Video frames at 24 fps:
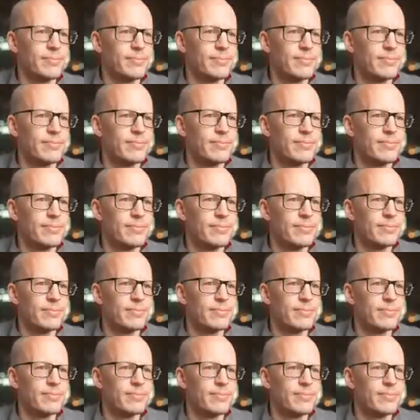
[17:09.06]

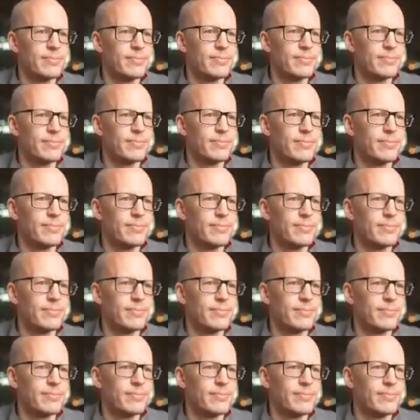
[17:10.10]

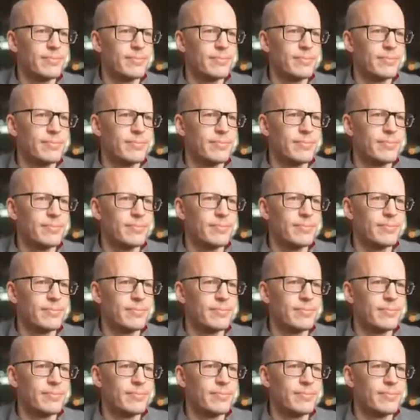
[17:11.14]

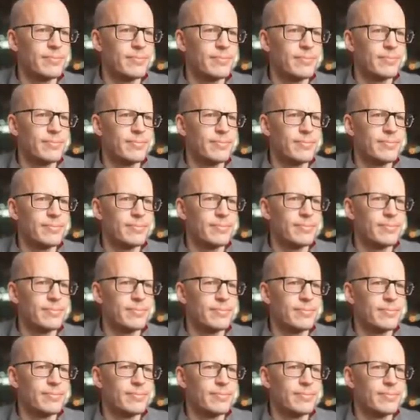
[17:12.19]

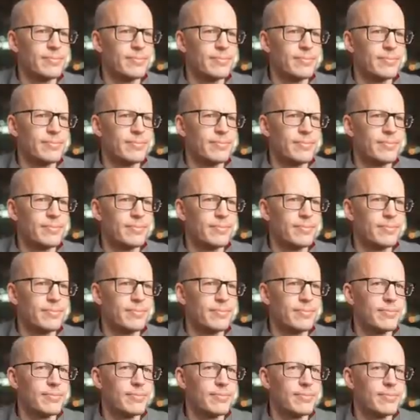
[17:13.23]

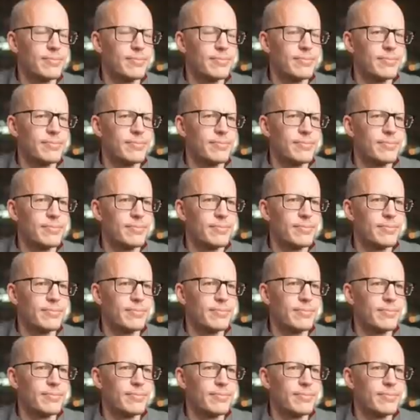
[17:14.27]

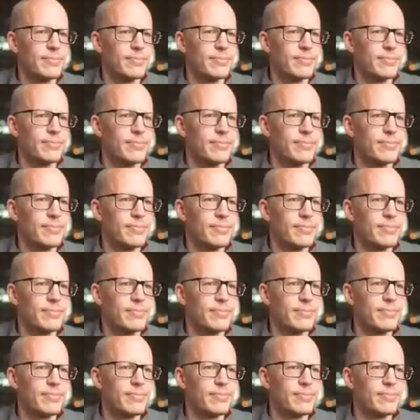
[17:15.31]

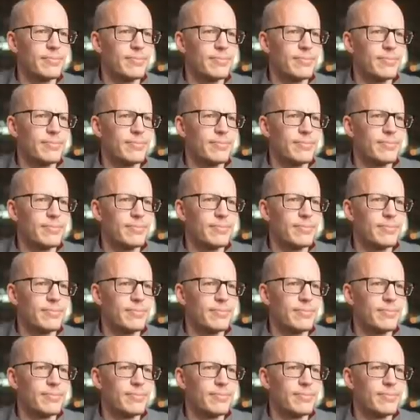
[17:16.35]
(not speaking)